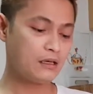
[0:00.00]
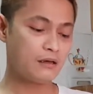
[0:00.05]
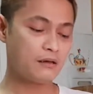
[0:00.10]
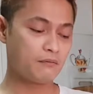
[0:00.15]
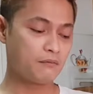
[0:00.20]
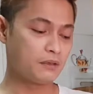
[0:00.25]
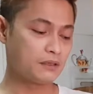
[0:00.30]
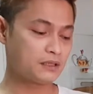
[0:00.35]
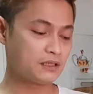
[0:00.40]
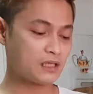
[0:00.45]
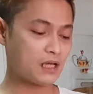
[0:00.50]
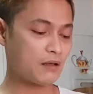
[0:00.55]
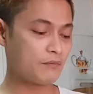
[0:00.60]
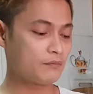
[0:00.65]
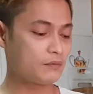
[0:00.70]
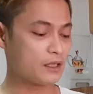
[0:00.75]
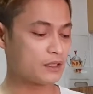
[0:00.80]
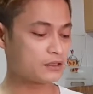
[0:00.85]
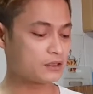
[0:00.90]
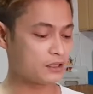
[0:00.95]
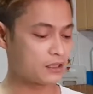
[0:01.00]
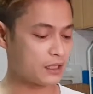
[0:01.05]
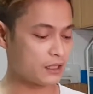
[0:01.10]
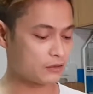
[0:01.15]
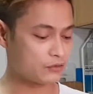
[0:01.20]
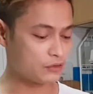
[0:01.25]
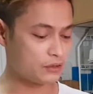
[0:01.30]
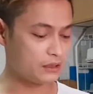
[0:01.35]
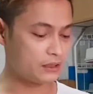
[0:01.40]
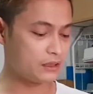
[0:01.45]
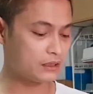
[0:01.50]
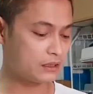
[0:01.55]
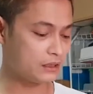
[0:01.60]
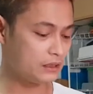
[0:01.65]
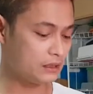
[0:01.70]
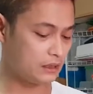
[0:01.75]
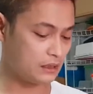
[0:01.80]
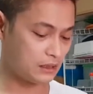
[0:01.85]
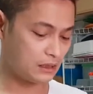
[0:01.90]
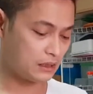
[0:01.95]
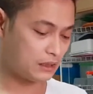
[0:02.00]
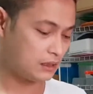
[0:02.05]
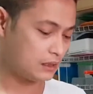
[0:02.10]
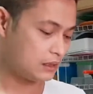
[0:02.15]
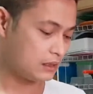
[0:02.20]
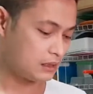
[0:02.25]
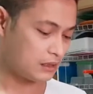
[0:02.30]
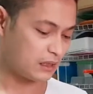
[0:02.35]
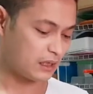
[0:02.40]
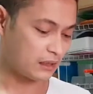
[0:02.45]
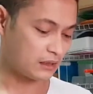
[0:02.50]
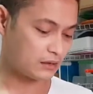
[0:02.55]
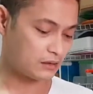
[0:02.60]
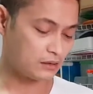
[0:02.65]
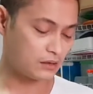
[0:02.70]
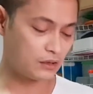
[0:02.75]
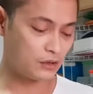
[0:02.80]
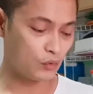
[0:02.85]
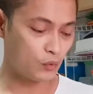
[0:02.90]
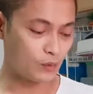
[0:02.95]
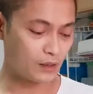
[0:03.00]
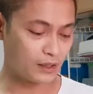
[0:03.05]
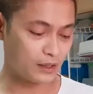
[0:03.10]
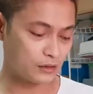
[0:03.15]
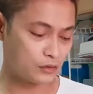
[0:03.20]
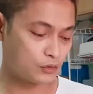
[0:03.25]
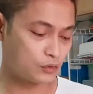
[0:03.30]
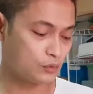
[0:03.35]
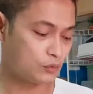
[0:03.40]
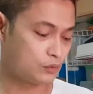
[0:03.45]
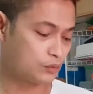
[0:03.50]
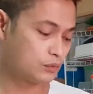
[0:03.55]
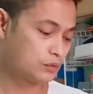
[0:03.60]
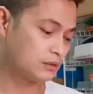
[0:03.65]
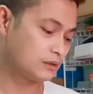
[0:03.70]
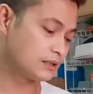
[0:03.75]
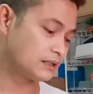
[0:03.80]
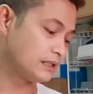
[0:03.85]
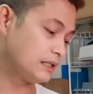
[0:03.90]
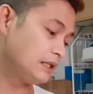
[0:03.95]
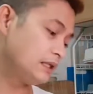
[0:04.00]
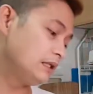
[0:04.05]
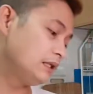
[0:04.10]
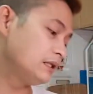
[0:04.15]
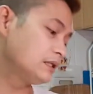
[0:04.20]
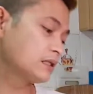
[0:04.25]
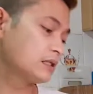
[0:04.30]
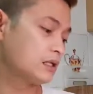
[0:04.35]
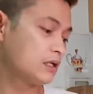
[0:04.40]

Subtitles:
But some doesn't like to eat they don't want it to see this